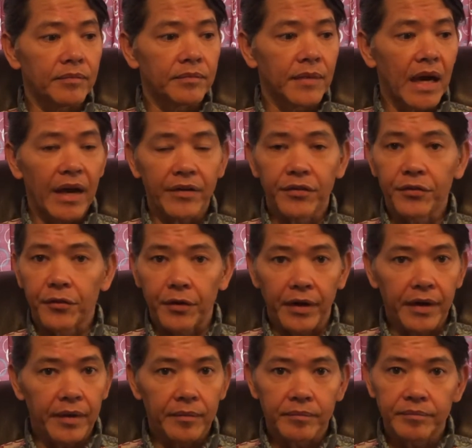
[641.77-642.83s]
ice
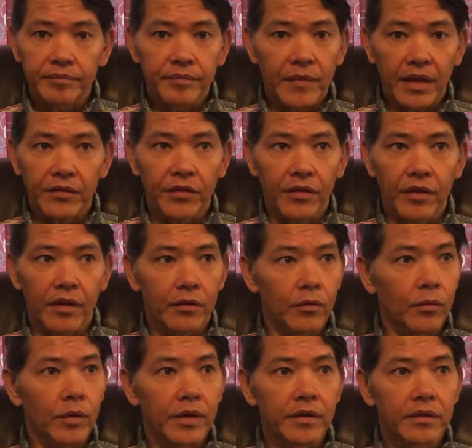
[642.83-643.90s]
cream, that's another
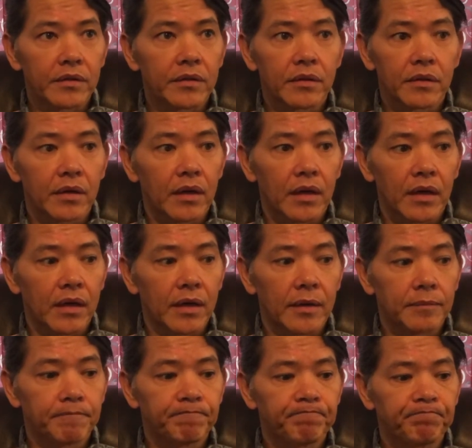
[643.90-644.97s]
one.
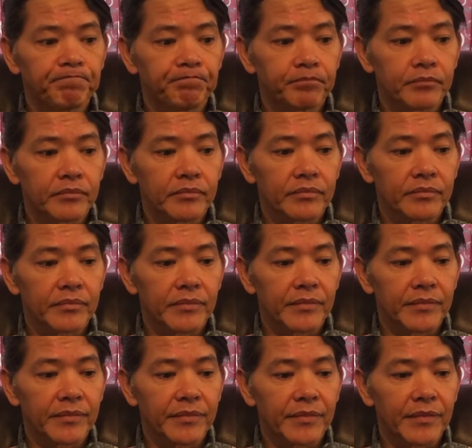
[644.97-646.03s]
Um,
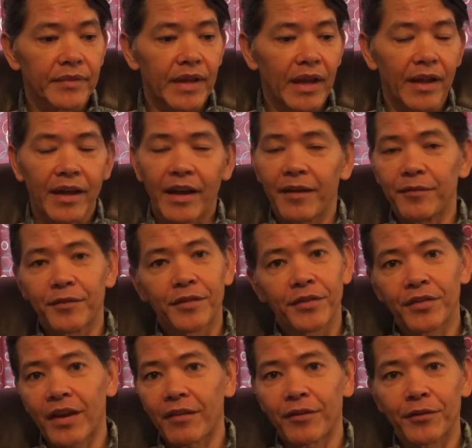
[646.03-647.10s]
I'm just
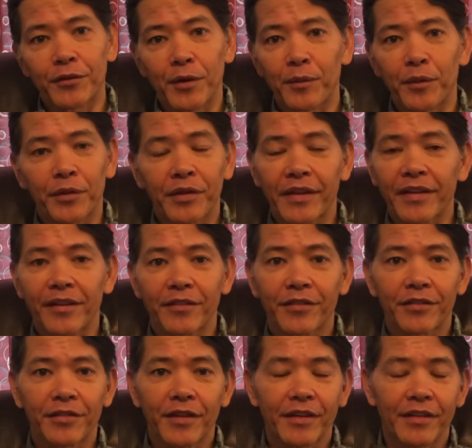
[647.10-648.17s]
having trouble thinking
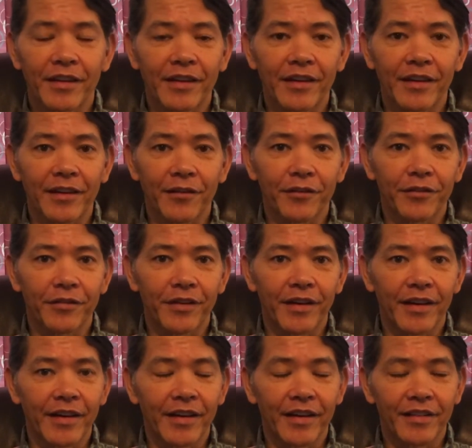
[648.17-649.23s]
of
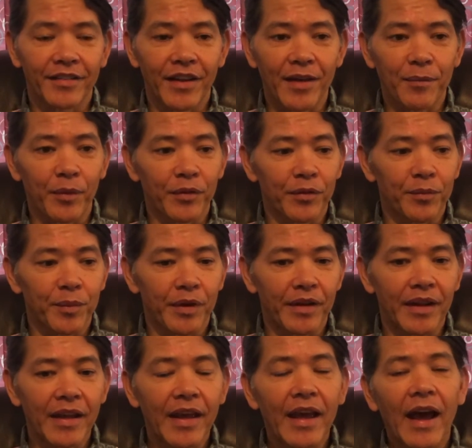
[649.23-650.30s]
examples, but
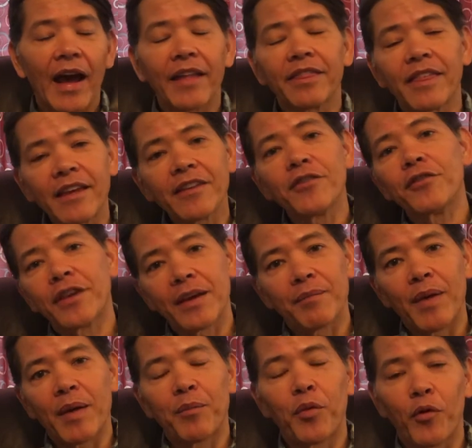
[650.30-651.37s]
I think you get
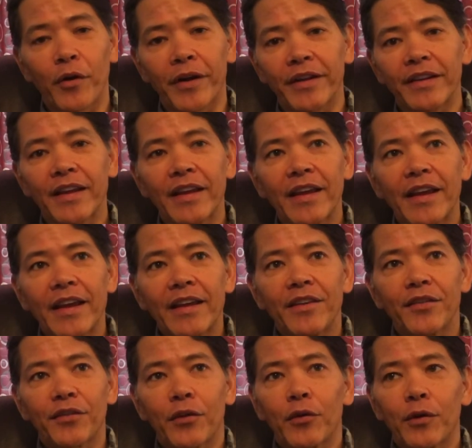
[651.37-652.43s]
my point.
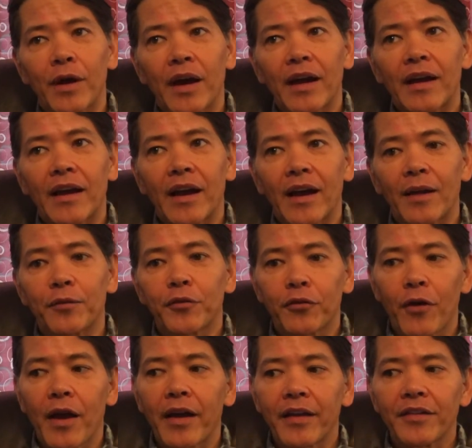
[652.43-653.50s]
So I'm
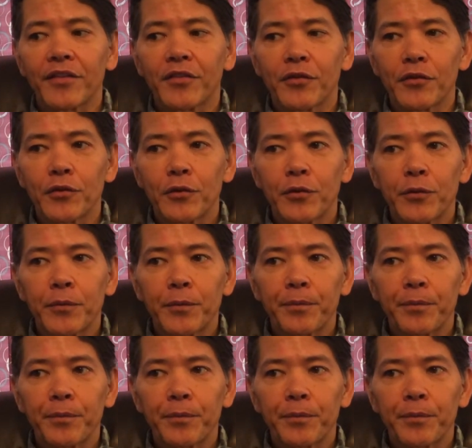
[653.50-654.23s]
trying to.